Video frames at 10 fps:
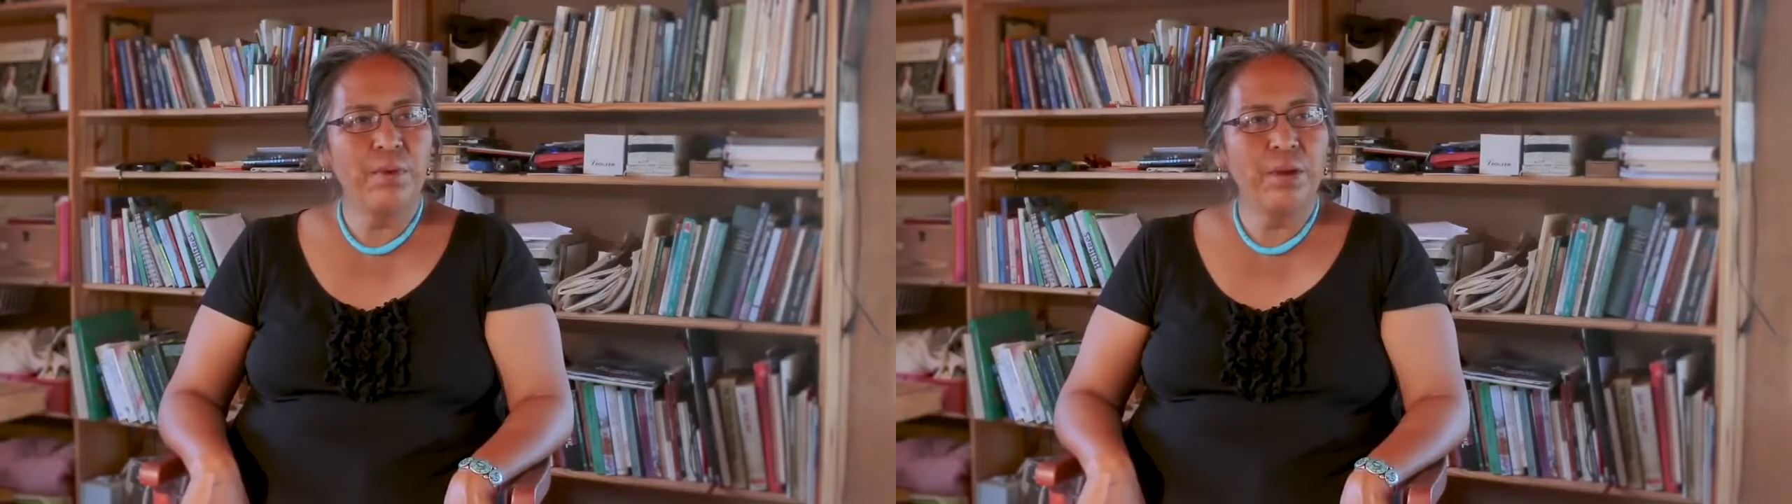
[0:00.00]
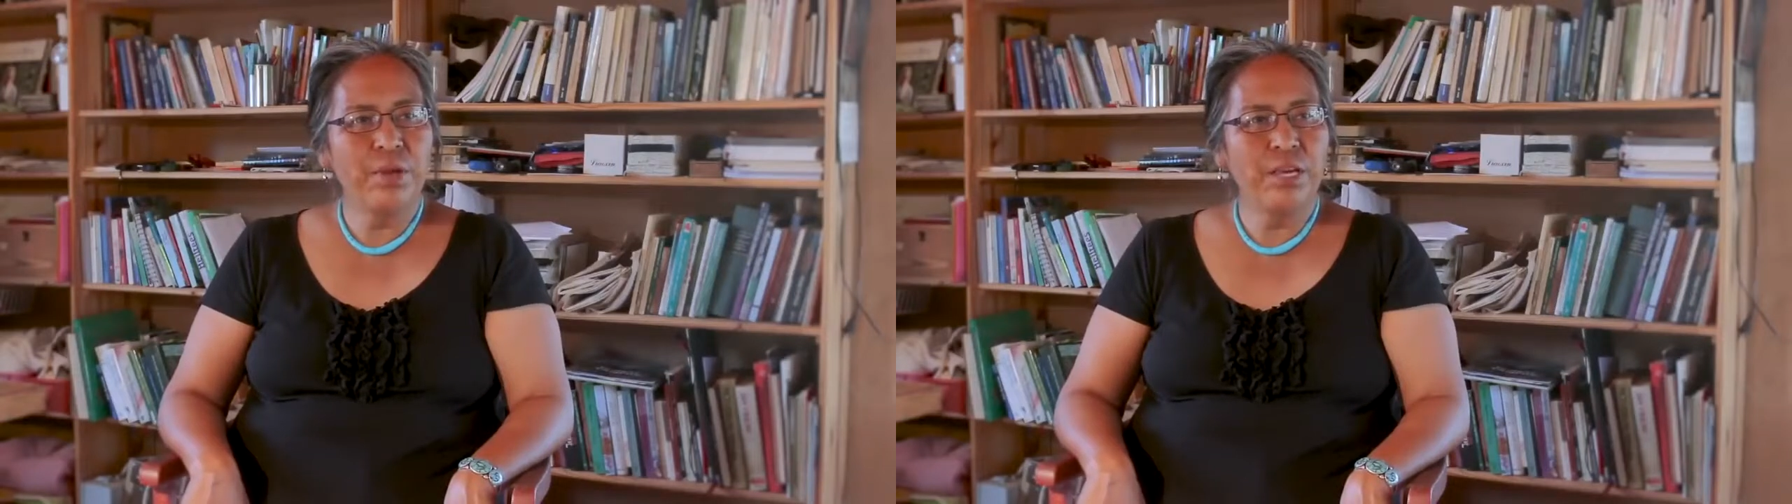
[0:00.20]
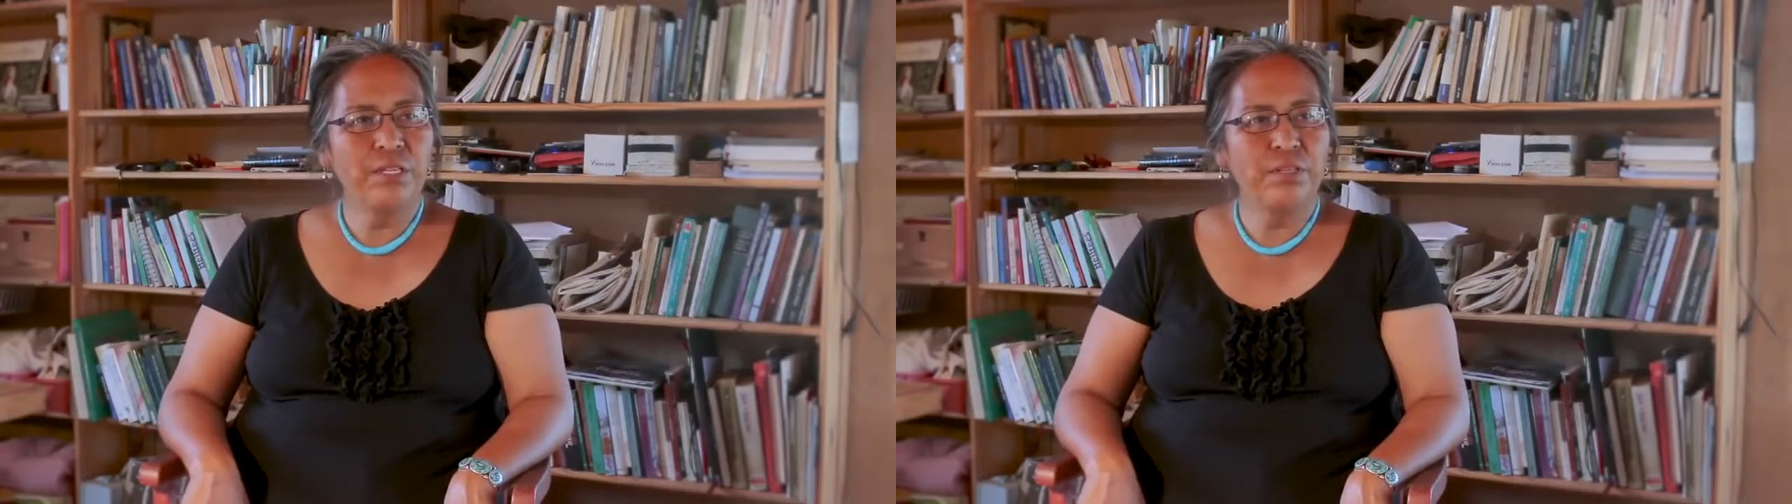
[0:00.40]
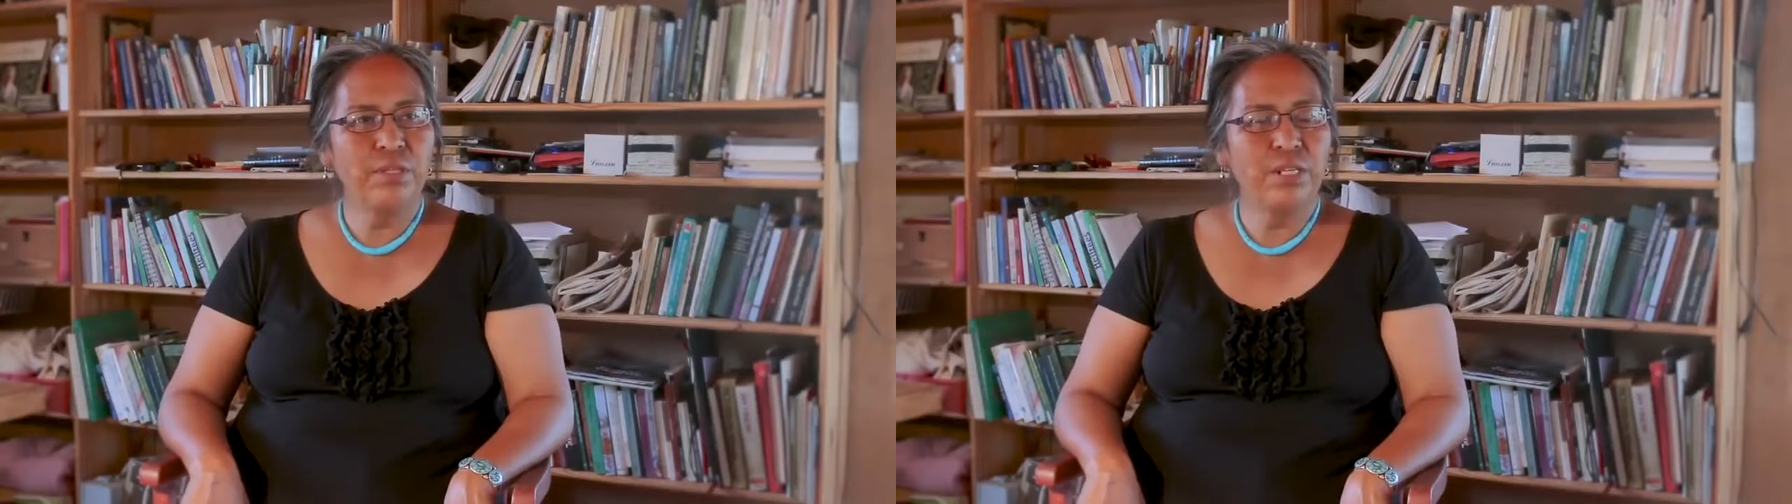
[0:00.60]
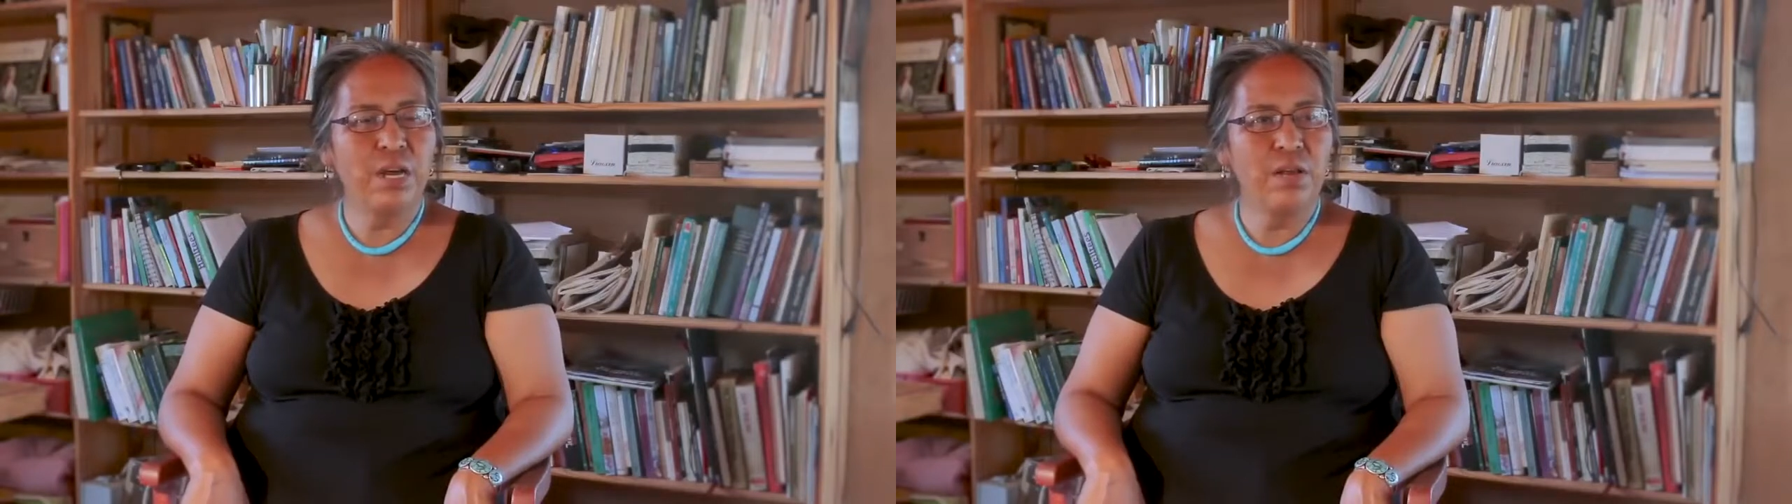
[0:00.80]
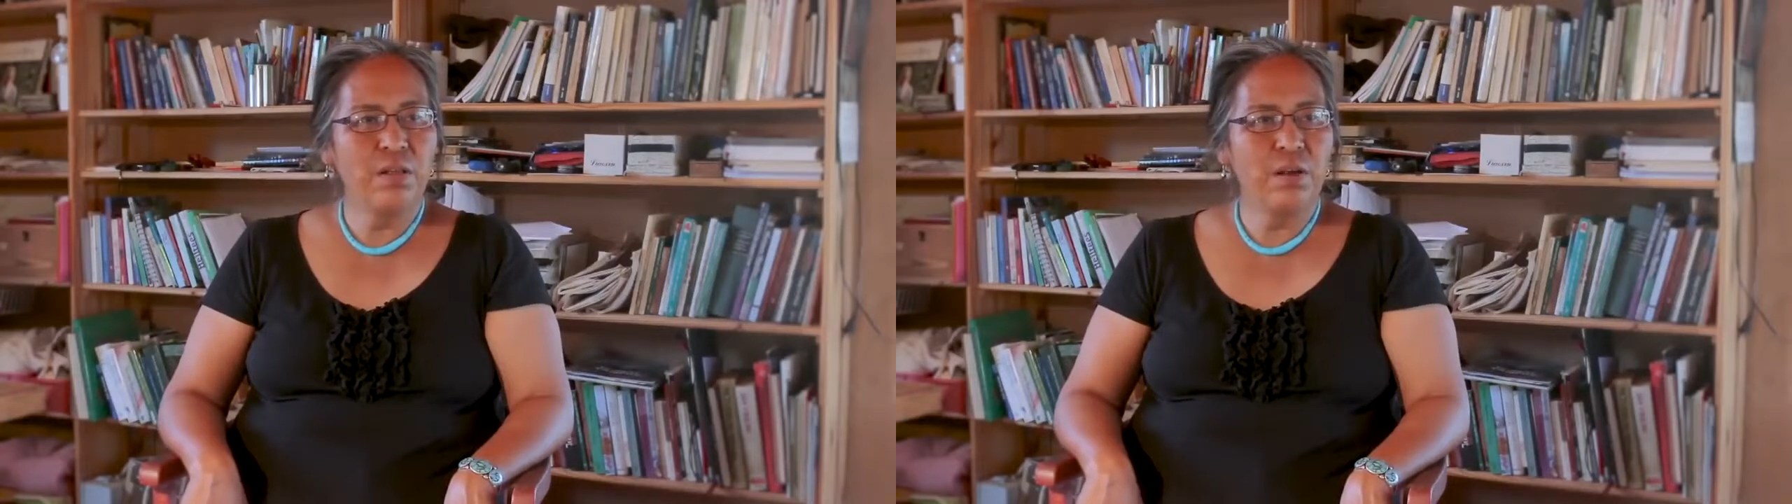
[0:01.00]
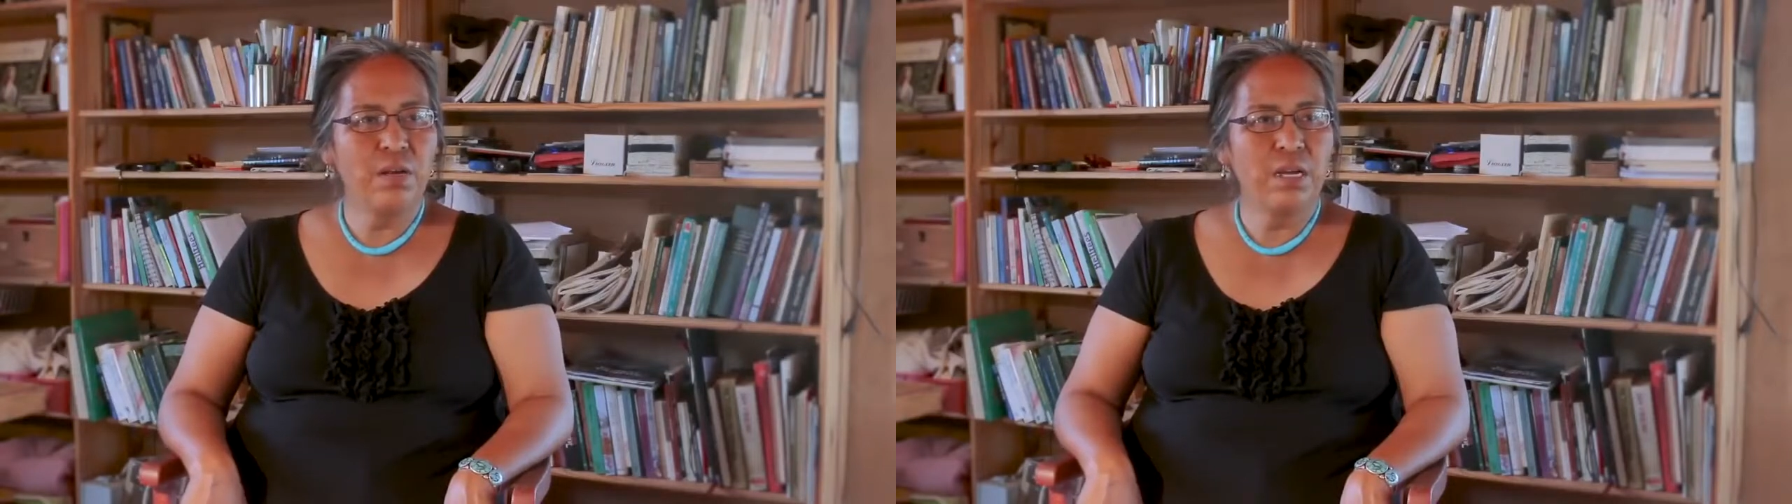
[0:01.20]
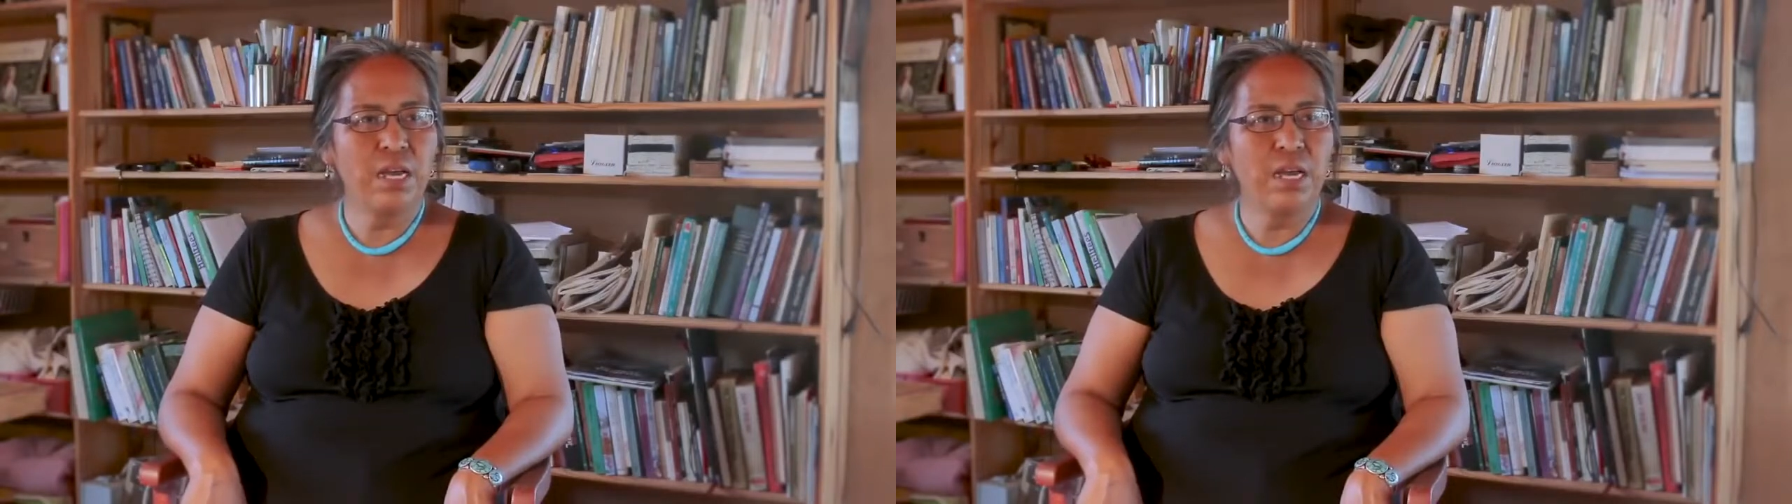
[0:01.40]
coming into a dialogue,